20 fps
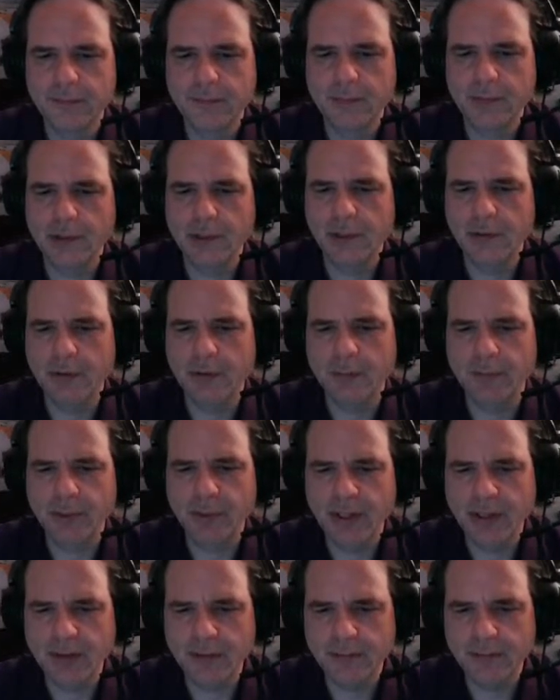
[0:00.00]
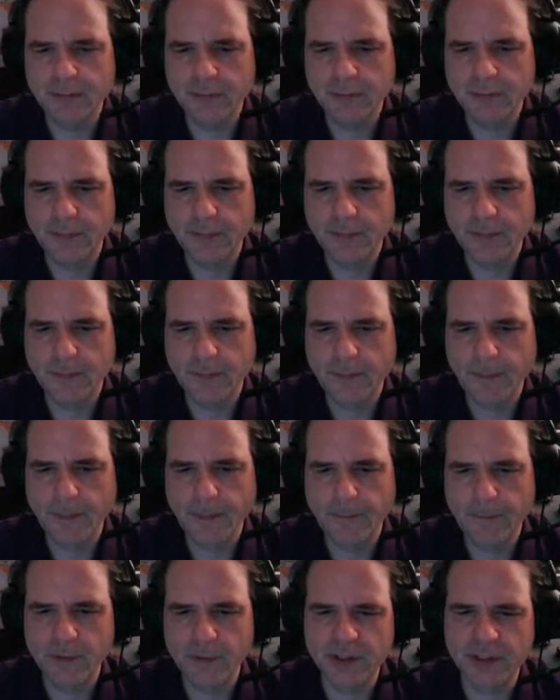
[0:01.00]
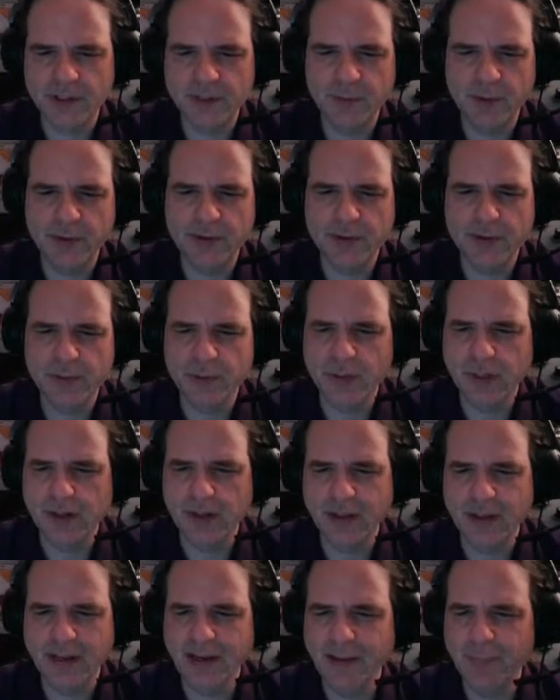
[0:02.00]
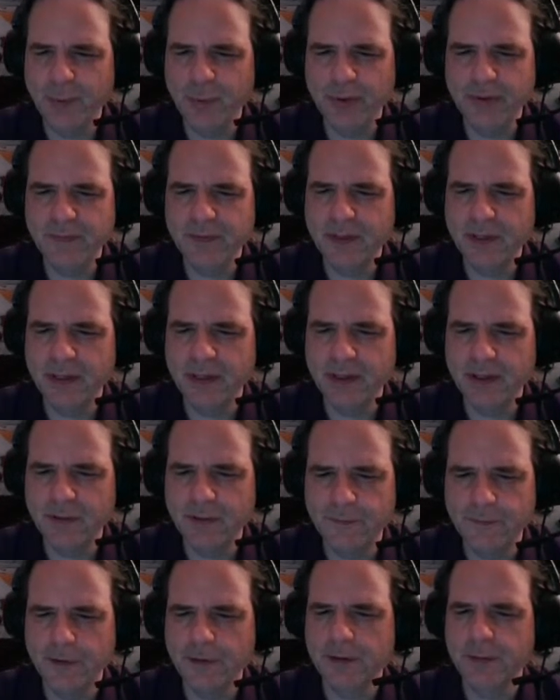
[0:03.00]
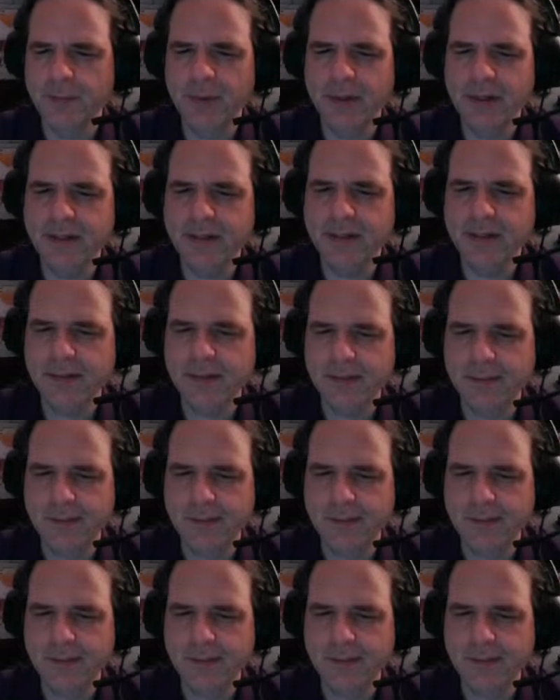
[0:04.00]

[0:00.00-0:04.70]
lower bit, which I suppose is what clamp would have done in the first place.